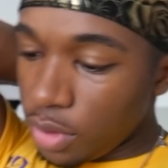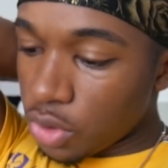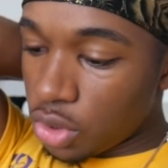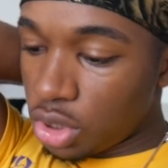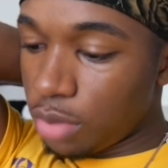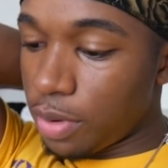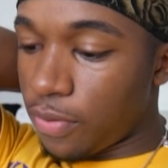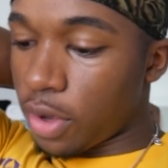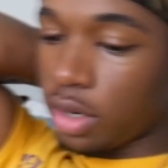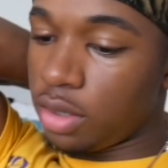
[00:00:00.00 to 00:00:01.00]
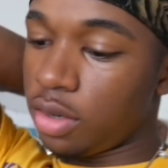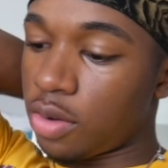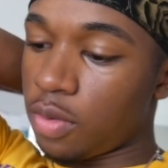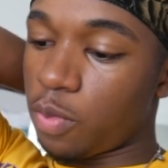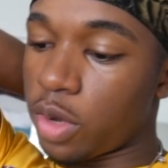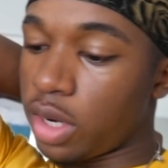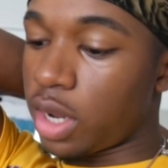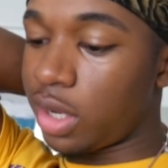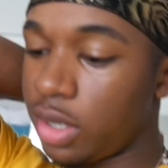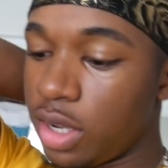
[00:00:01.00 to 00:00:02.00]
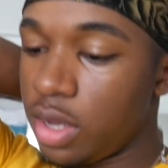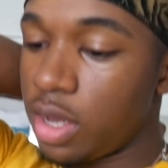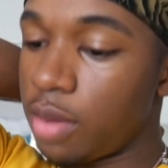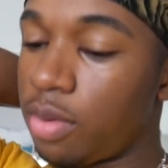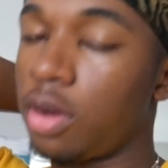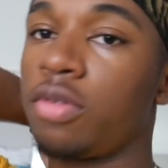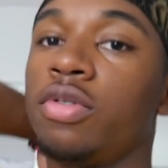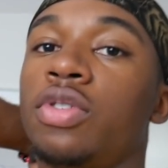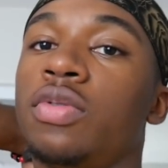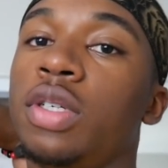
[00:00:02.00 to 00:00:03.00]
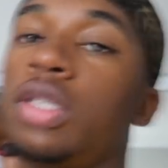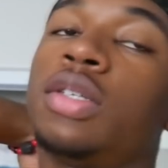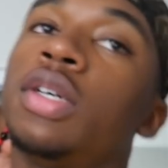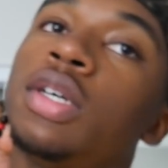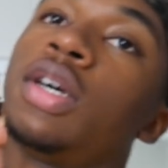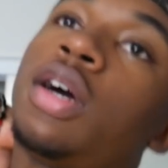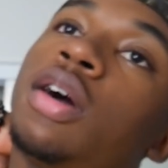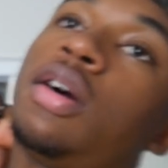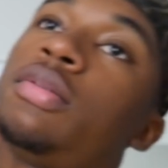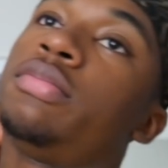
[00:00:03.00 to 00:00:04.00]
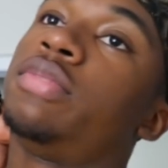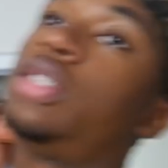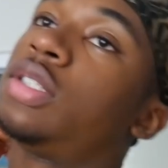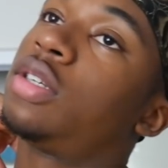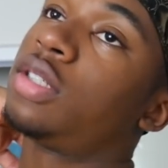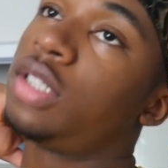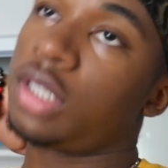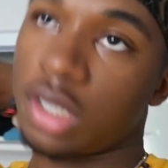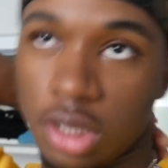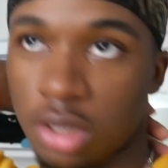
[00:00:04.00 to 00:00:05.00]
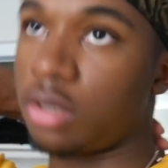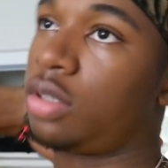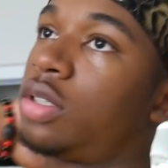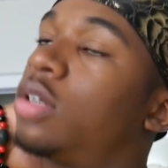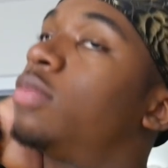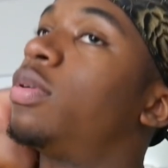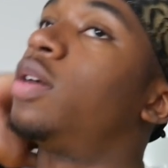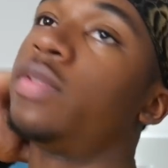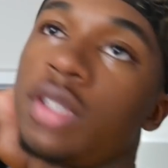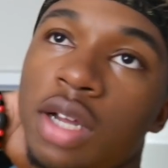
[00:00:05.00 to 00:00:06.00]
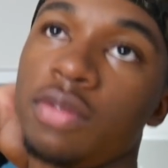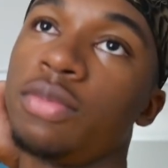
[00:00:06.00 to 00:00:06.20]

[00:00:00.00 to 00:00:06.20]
So it should be fun. You know, we went and bought groceries. Um, she's she says she's going to cook breakfast every